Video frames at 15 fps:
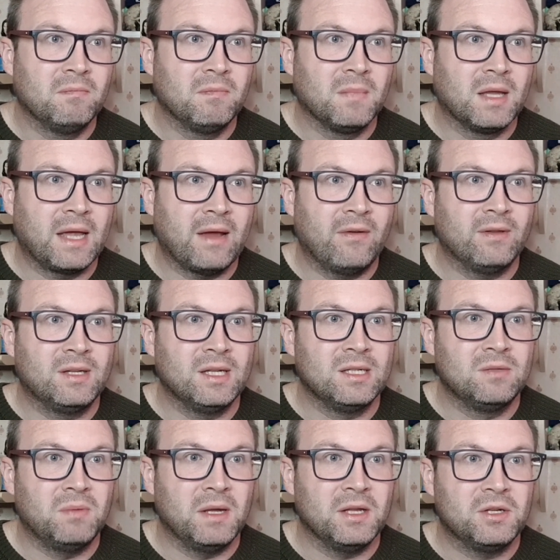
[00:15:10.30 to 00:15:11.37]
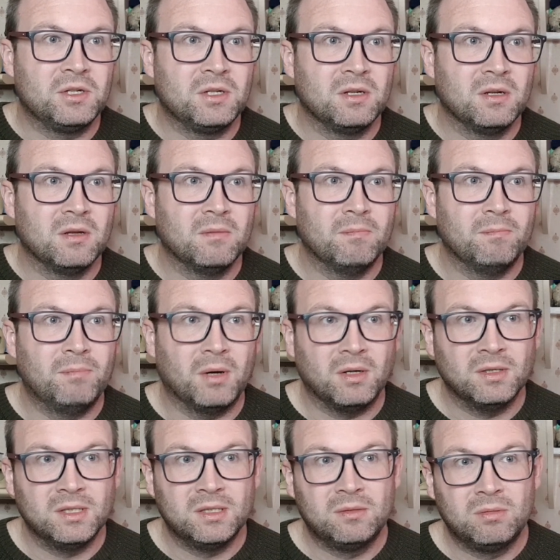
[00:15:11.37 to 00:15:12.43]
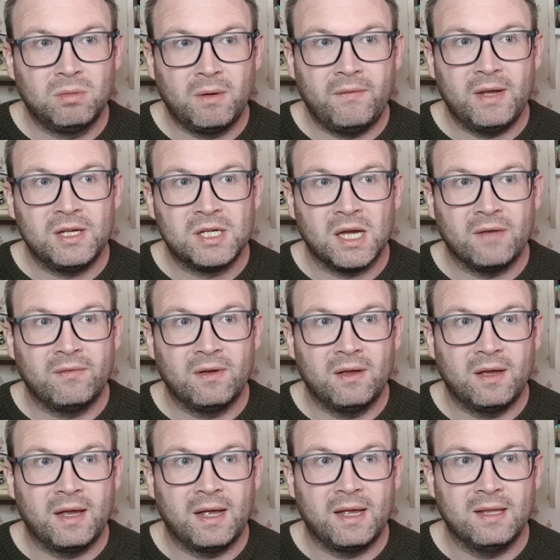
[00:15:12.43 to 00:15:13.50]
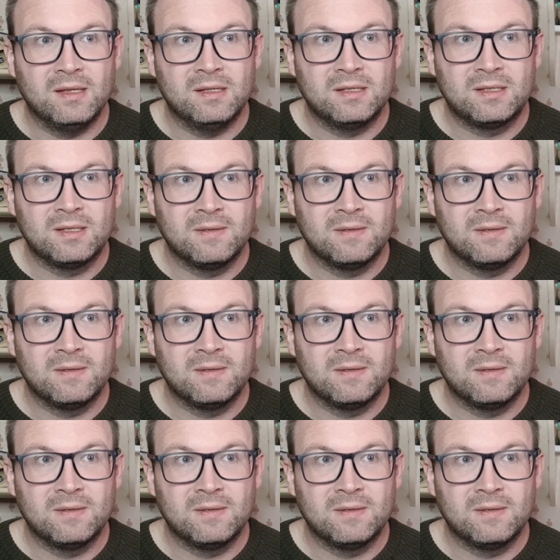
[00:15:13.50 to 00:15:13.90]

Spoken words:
characters which bond with each other and